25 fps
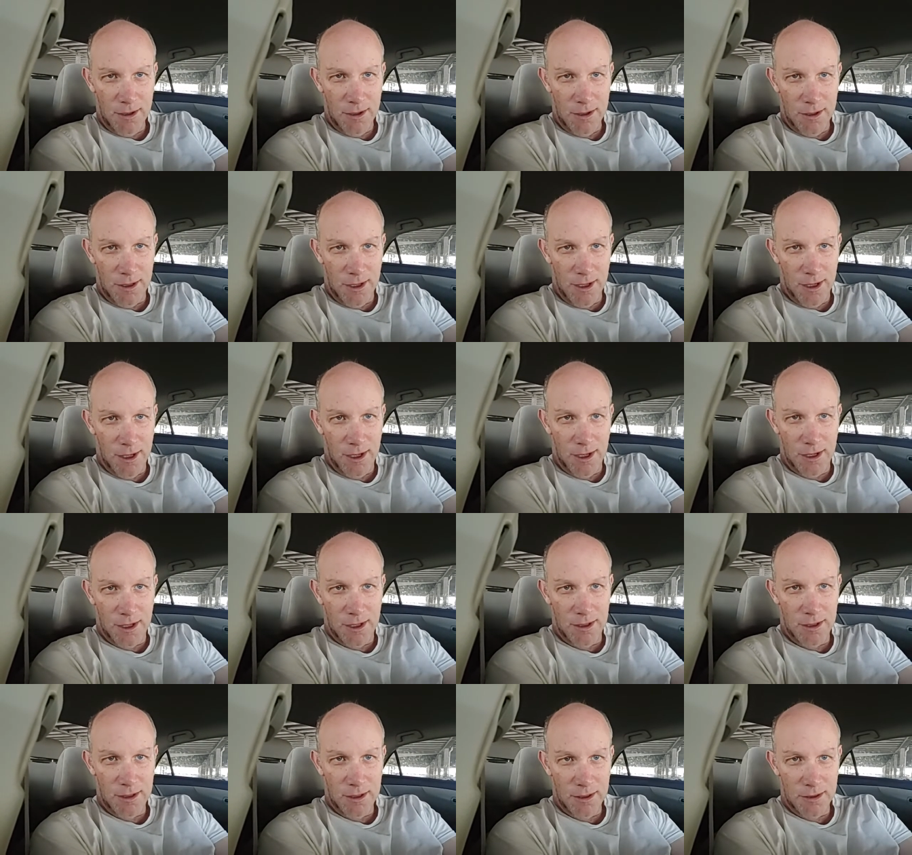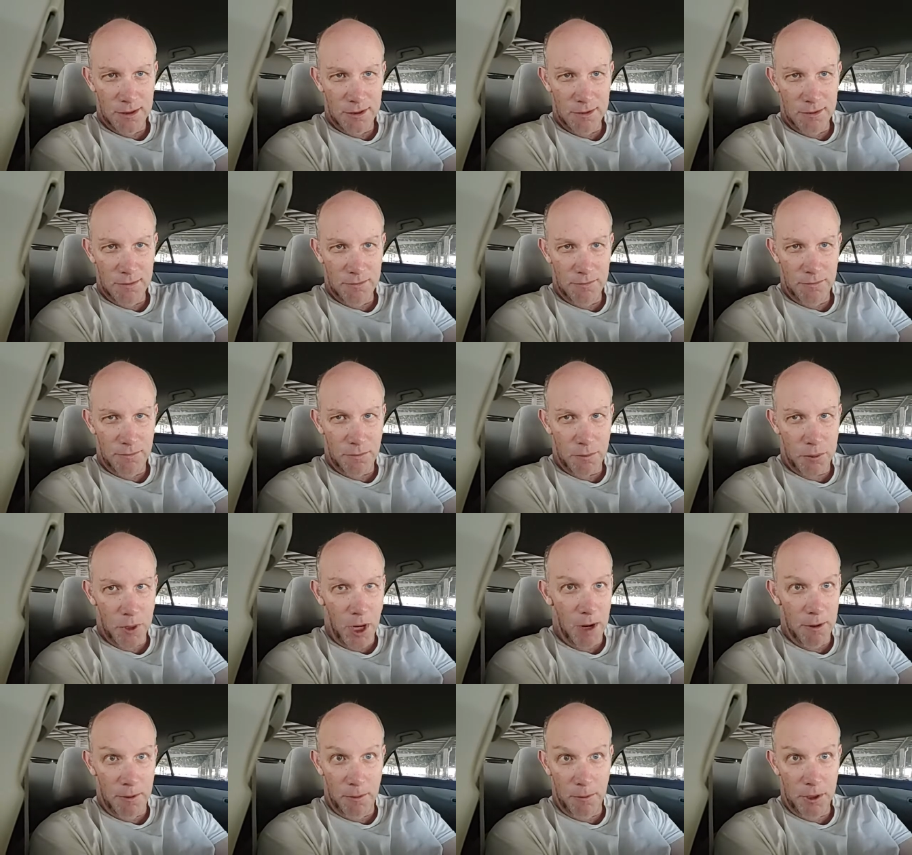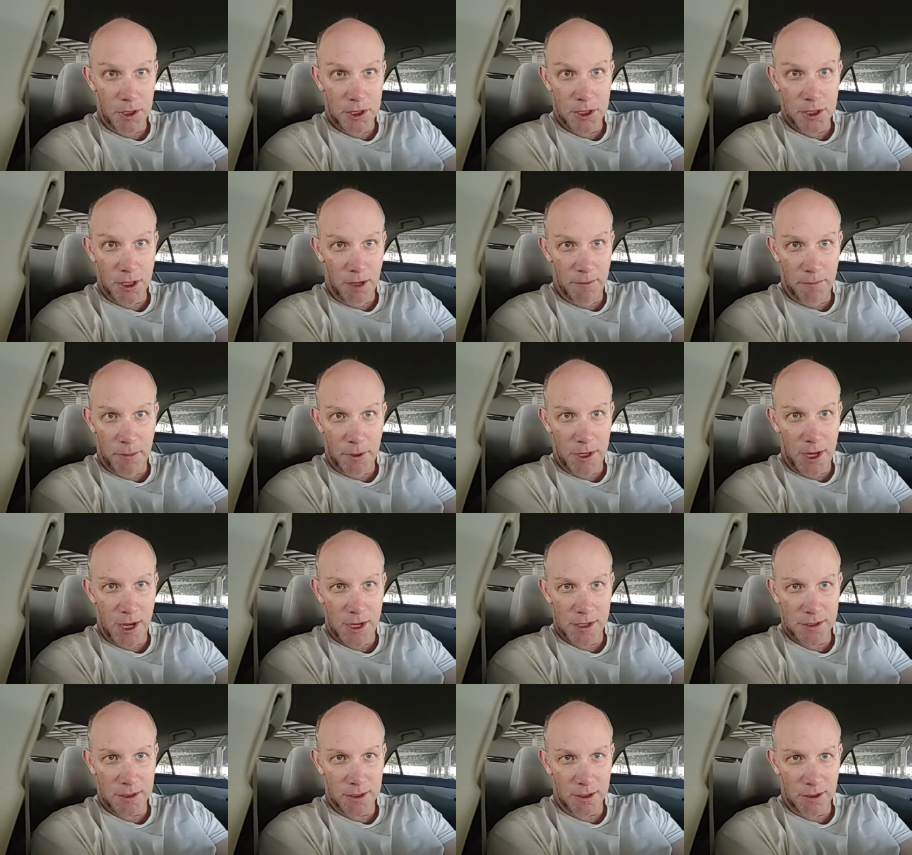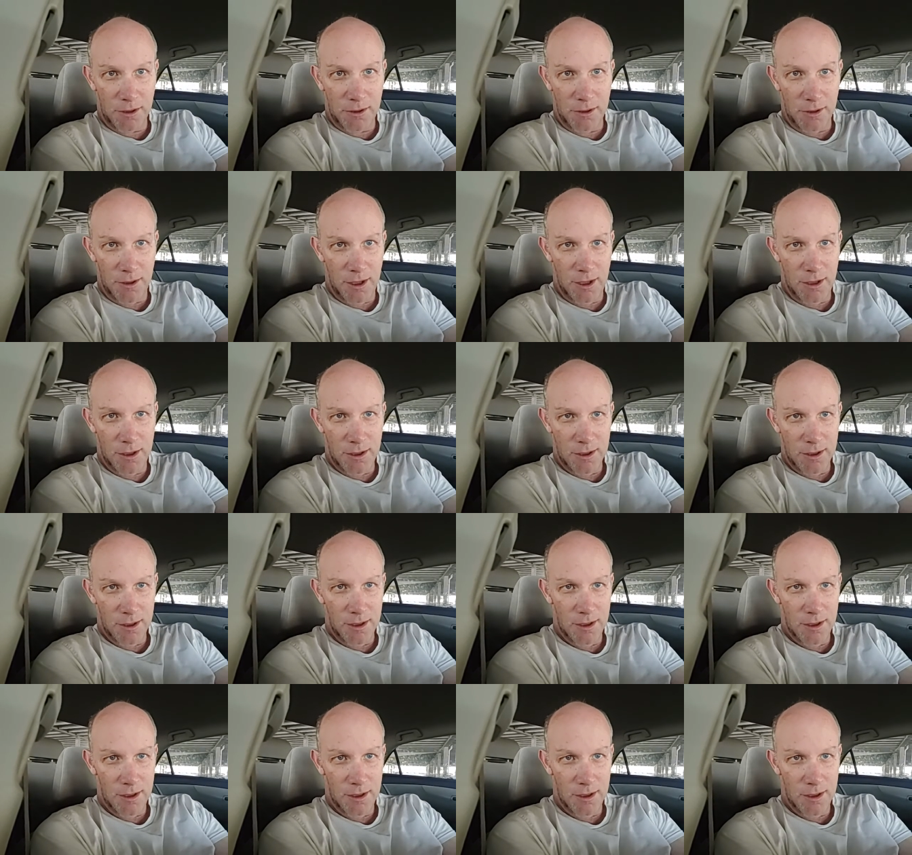Uh, probably John Podesta could,